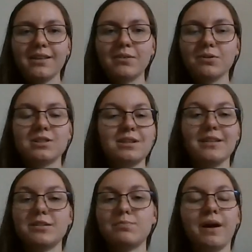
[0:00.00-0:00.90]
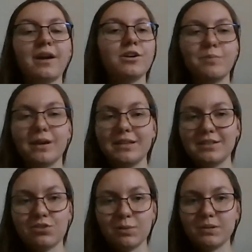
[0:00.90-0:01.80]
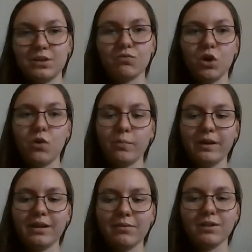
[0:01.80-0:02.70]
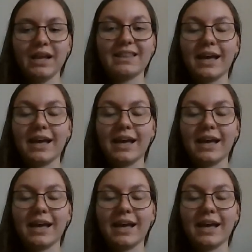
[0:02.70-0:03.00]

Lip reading: they were inspired by these crypts in Rome and they were like,